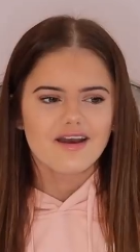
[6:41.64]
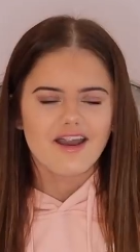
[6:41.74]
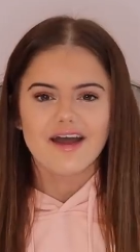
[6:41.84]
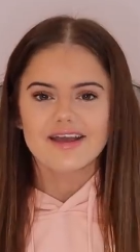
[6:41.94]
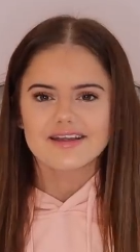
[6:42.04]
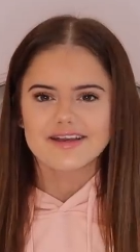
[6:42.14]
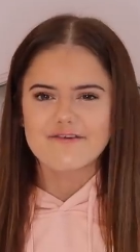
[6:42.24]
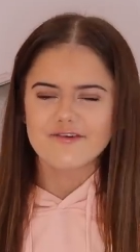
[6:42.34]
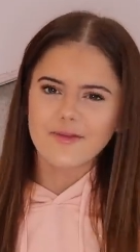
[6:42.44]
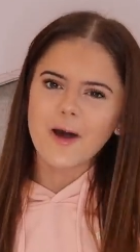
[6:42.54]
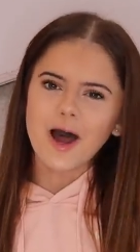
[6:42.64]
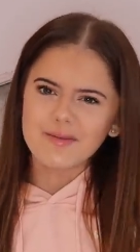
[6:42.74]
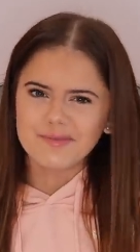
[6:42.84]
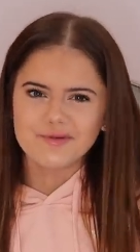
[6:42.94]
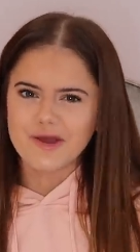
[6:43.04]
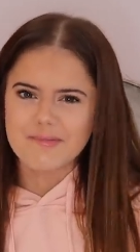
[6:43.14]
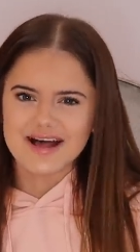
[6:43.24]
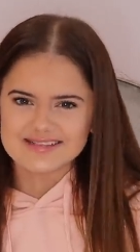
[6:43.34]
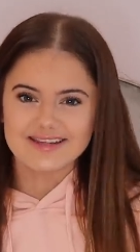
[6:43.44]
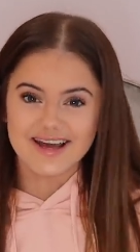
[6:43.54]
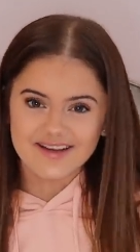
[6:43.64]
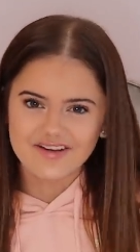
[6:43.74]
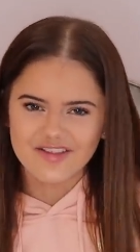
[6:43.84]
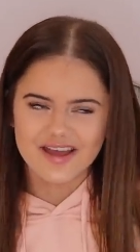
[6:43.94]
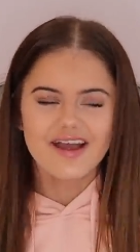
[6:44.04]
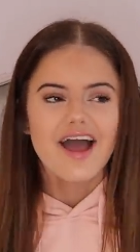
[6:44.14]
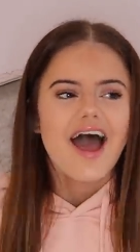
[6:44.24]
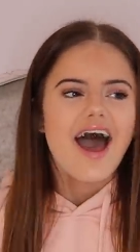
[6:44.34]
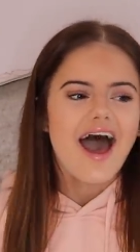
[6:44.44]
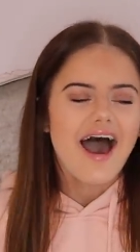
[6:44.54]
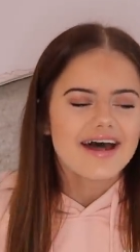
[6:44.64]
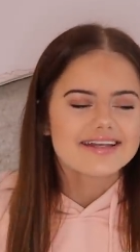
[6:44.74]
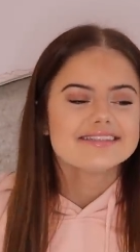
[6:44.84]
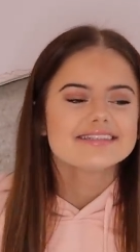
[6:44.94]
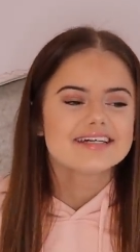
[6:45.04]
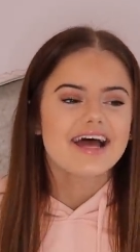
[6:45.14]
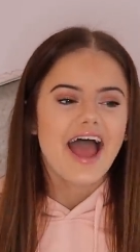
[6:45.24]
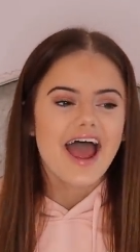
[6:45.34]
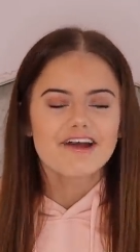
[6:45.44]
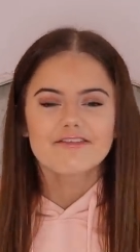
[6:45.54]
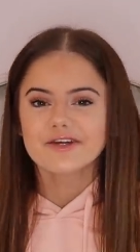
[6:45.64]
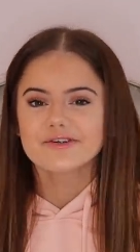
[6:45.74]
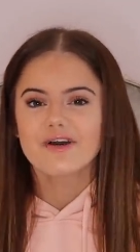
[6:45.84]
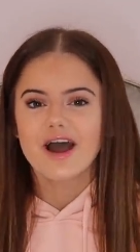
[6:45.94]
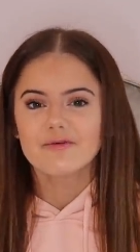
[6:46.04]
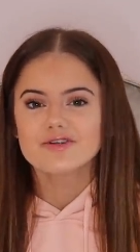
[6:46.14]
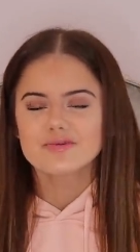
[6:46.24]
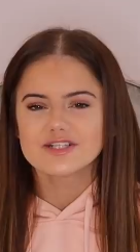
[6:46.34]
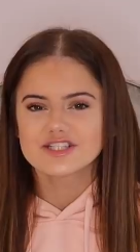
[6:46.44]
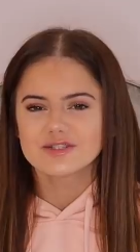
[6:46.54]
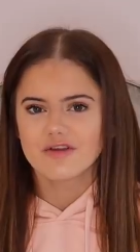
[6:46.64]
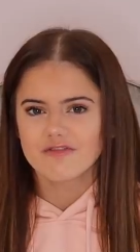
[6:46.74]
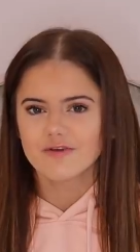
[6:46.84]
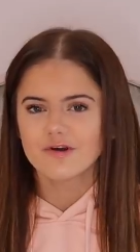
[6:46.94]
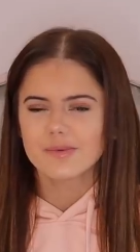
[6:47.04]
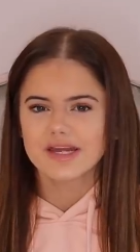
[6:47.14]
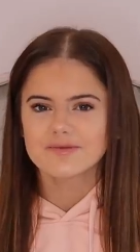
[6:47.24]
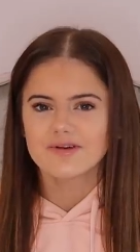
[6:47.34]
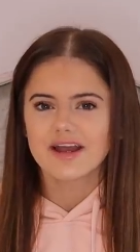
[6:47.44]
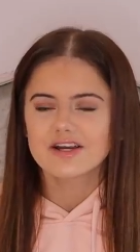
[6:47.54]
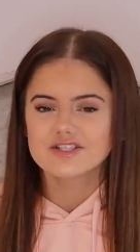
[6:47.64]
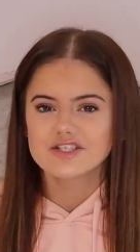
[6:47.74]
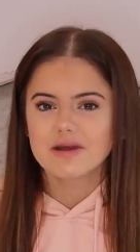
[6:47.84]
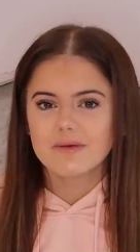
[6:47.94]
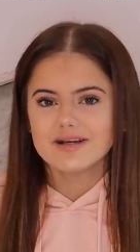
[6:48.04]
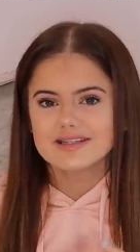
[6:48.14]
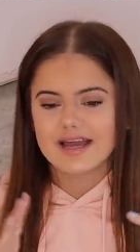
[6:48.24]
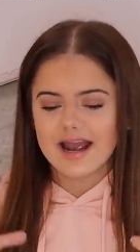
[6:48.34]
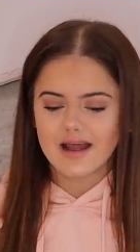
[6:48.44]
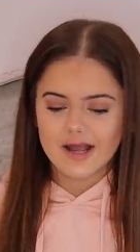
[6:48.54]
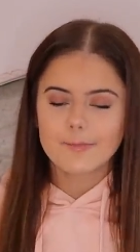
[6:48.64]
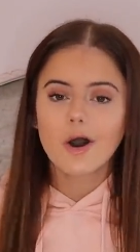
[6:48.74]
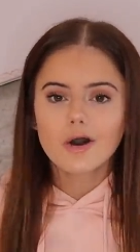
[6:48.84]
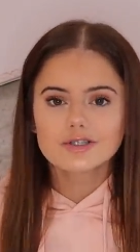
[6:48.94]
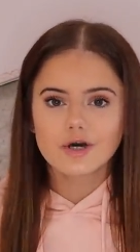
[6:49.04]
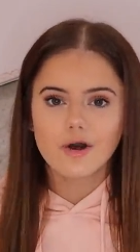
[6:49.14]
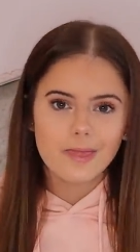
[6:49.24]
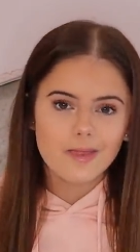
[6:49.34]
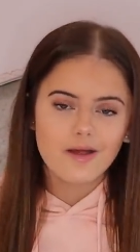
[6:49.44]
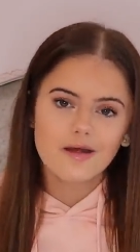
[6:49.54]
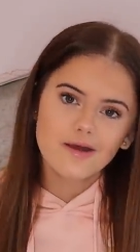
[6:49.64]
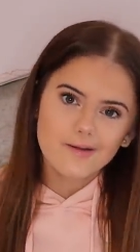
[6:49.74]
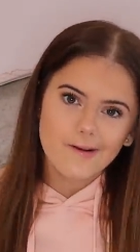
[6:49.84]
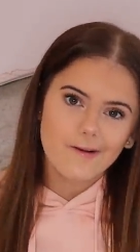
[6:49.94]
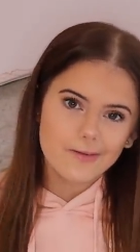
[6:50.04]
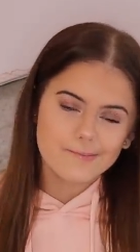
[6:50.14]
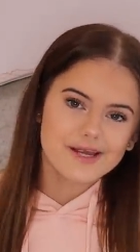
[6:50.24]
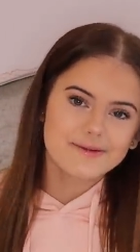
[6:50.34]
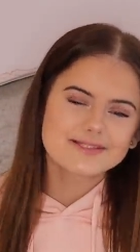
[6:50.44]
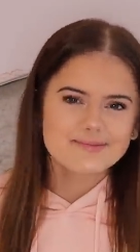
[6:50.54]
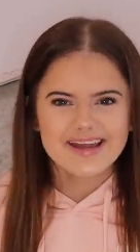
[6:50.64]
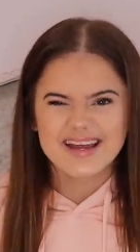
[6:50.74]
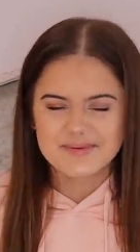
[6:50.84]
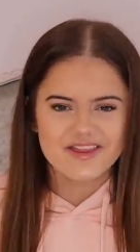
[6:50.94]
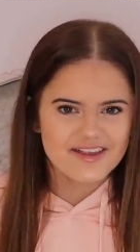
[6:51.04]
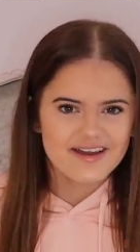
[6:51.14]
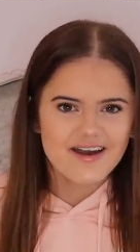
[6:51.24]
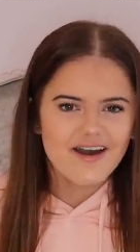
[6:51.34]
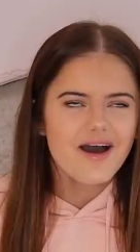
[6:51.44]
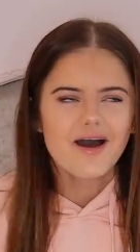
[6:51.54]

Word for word: like never on the high beam with no mats, like that kind of thing. And aerial I would always do on the floor beam, or I could do it with a like pod on the on the beam to make it a bit thicker.